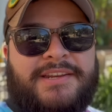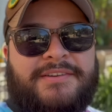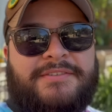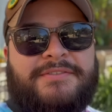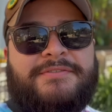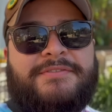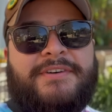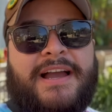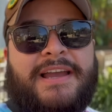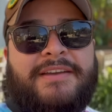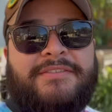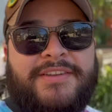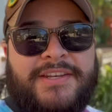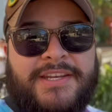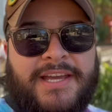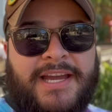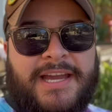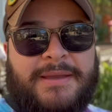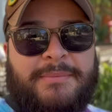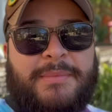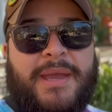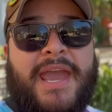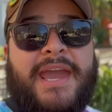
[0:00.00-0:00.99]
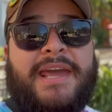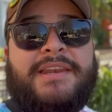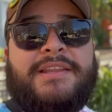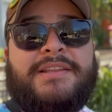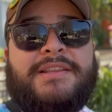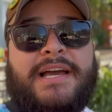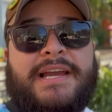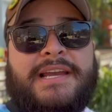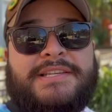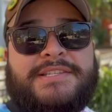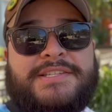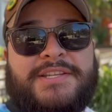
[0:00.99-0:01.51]
of Five and Dime and
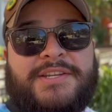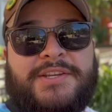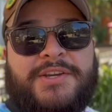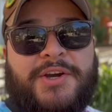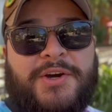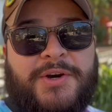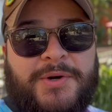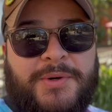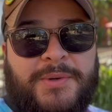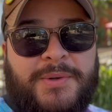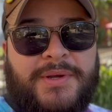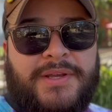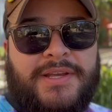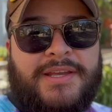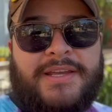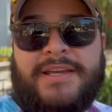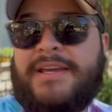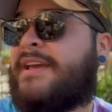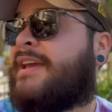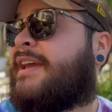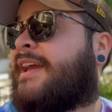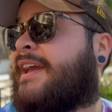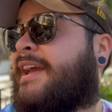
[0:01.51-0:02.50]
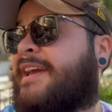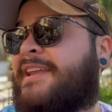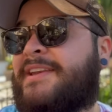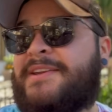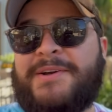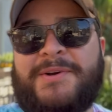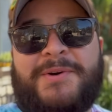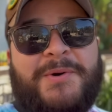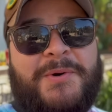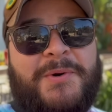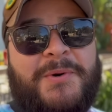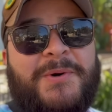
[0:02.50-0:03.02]
Elias & Co. And
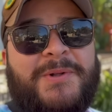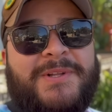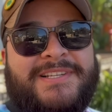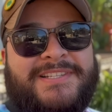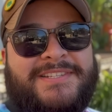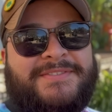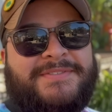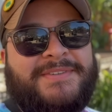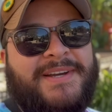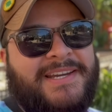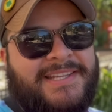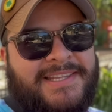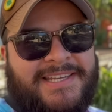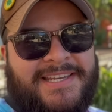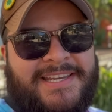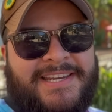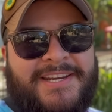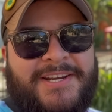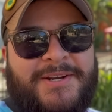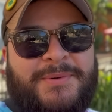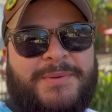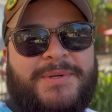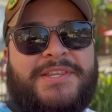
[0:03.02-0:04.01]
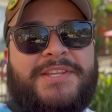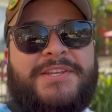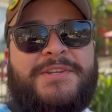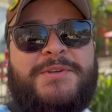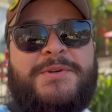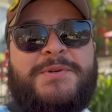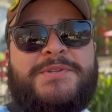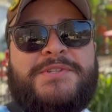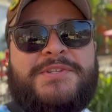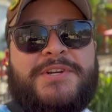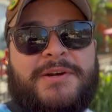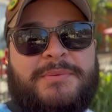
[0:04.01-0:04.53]
Nicole is finally here with the
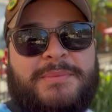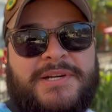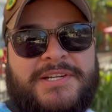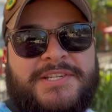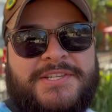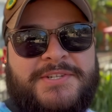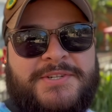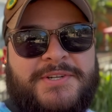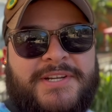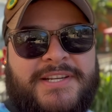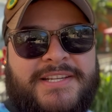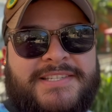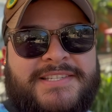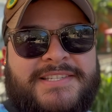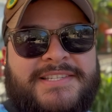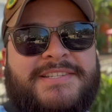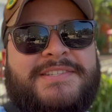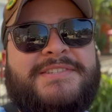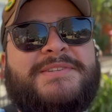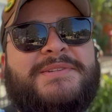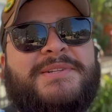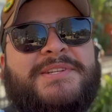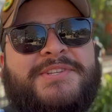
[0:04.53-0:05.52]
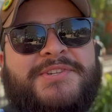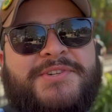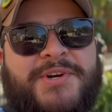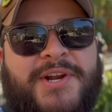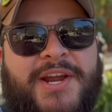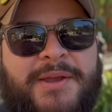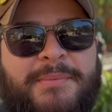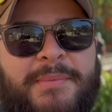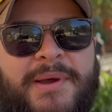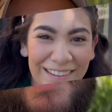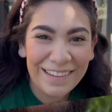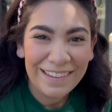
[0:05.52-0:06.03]
new Starbucks drinks, so let's try
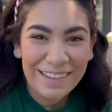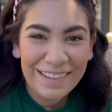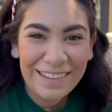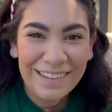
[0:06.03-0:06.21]
them out.